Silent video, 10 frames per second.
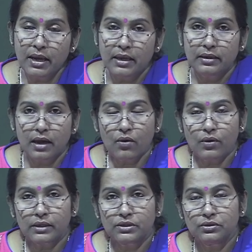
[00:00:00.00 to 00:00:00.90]
Now
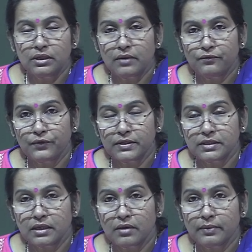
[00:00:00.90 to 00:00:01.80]
actually I
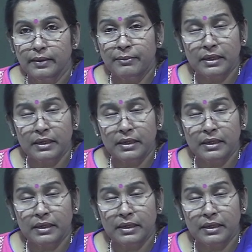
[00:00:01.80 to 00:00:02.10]
am